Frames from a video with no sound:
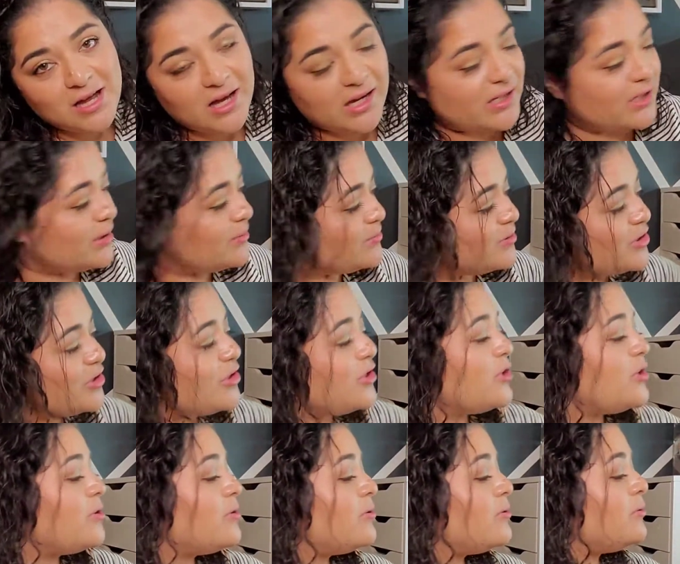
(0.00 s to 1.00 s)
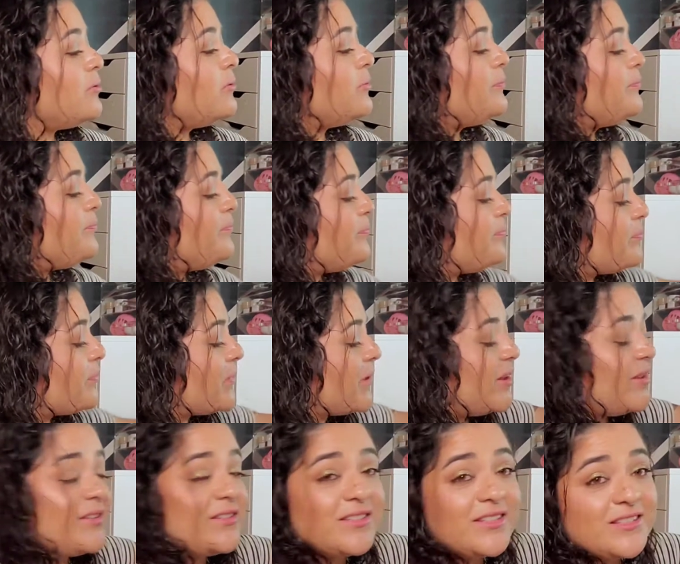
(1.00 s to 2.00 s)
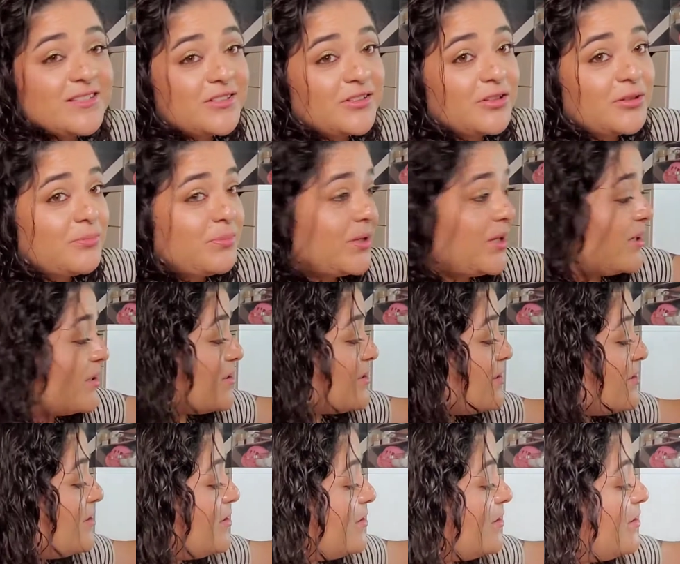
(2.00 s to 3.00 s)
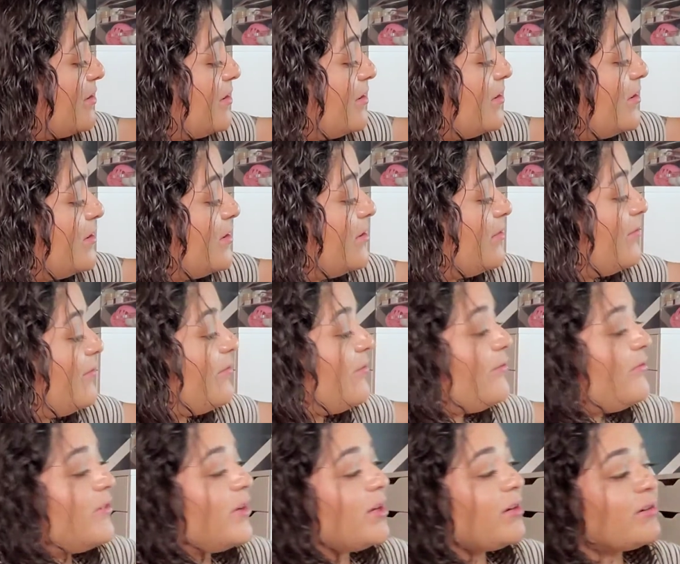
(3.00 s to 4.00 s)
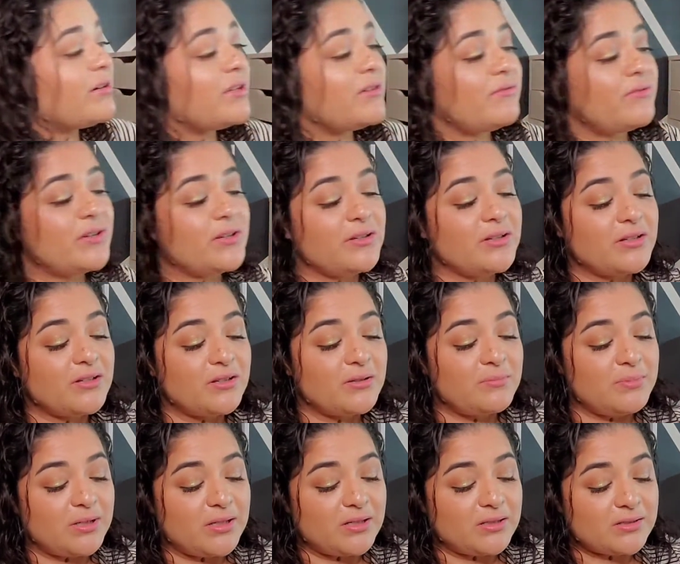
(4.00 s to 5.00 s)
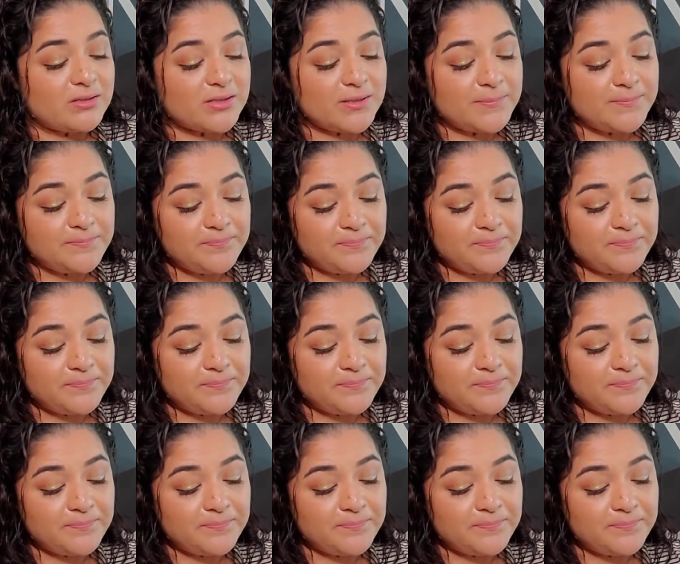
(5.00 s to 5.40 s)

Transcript: items new. This is a good box. Very, very good box.